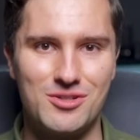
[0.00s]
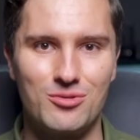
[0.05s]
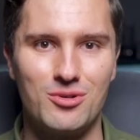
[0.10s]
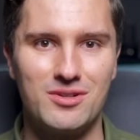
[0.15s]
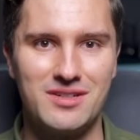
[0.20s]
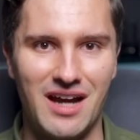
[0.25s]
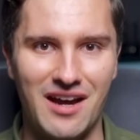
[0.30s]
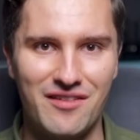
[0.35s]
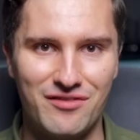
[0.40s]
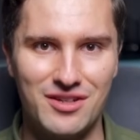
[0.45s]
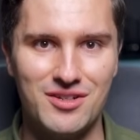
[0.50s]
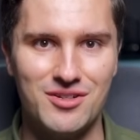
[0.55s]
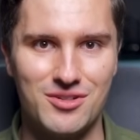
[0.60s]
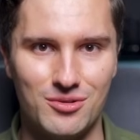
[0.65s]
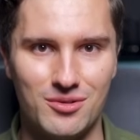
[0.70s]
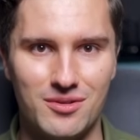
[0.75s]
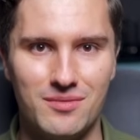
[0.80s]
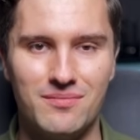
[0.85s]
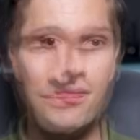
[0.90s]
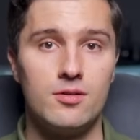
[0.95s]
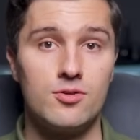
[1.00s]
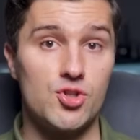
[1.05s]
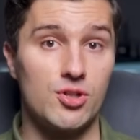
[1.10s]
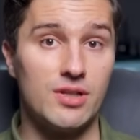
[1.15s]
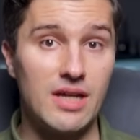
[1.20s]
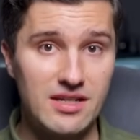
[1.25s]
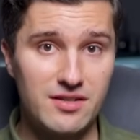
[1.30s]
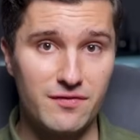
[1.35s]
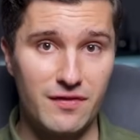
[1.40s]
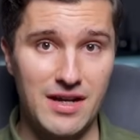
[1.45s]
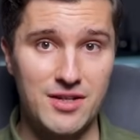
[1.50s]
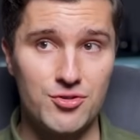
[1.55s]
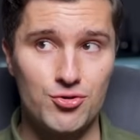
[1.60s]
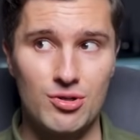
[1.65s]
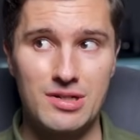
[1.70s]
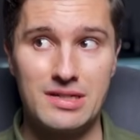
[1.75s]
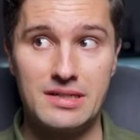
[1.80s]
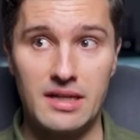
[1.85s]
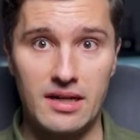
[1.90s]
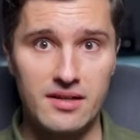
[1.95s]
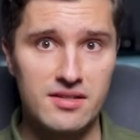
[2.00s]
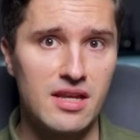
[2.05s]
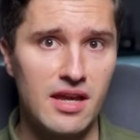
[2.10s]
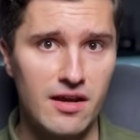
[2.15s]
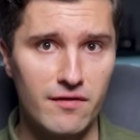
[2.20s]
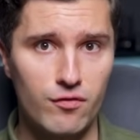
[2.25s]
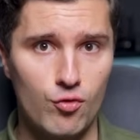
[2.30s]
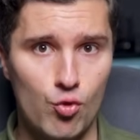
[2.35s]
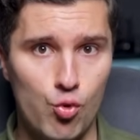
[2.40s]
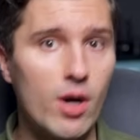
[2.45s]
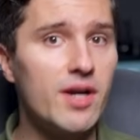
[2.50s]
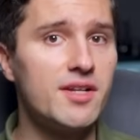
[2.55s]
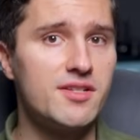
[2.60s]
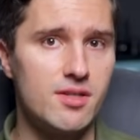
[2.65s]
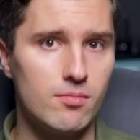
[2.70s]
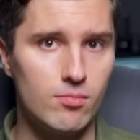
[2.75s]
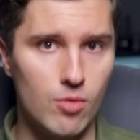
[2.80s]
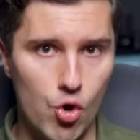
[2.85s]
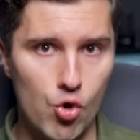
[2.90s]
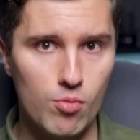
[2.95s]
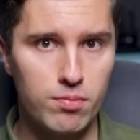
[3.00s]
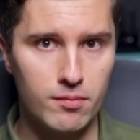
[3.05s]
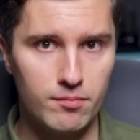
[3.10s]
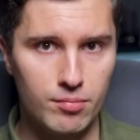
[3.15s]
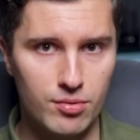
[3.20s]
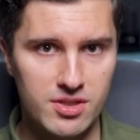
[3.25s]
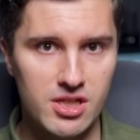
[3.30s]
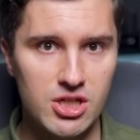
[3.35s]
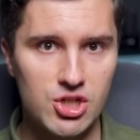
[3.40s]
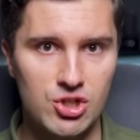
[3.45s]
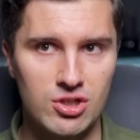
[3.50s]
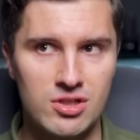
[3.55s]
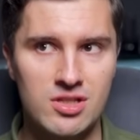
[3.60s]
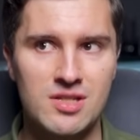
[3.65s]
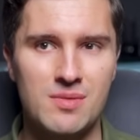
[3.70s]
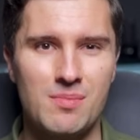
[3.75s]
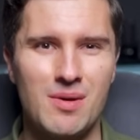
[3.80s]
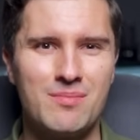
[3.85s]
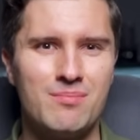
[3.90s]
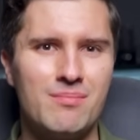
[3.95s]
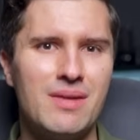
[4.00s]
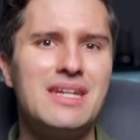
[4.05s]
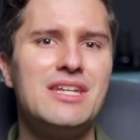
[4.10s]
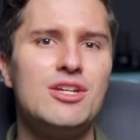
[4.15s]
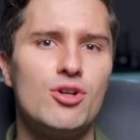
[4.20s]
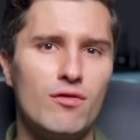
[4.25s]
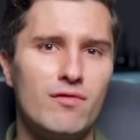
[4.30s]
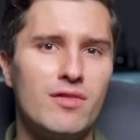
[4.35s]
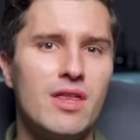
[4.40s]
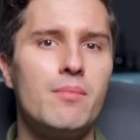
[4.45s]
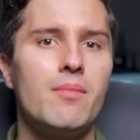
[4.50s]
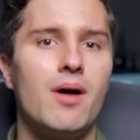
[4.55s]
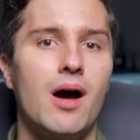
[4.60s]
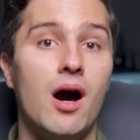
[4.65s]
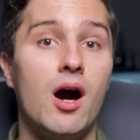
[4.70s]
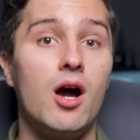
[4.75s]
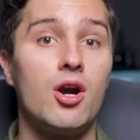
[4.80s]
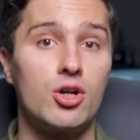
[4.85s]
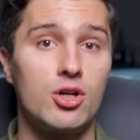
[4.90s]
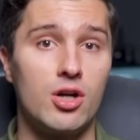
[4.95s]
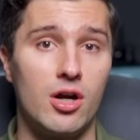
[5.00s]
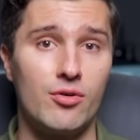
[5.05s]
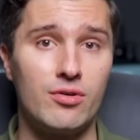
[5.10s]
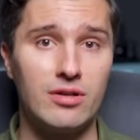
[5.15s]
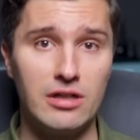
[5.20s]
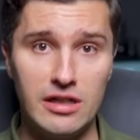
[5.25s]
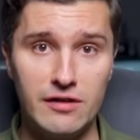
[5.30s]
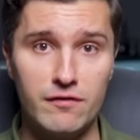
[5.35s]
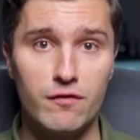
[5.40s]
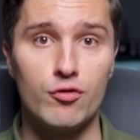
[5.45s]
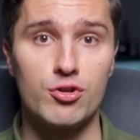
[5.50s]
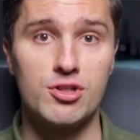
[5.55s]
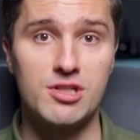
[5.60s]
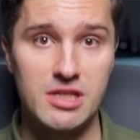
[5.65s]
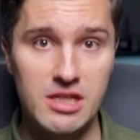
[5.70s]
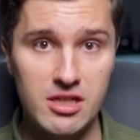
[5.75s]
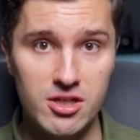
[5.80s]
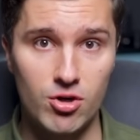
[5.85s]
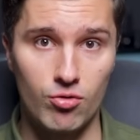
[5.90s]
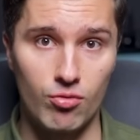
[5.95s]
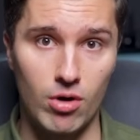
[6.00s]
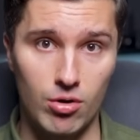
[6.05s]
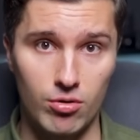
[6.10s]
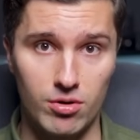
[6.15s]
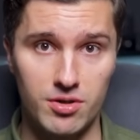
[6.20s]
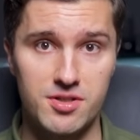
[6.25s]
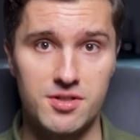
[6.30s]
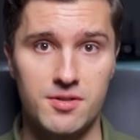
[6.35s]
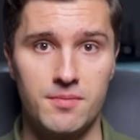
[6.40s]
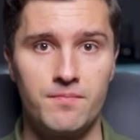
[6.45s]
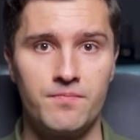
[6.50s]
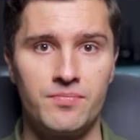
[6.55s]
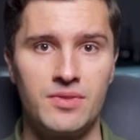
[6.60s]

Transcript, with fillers: you could dive into. So native Android does have quite some open positions, but many of them are currently for senior roles.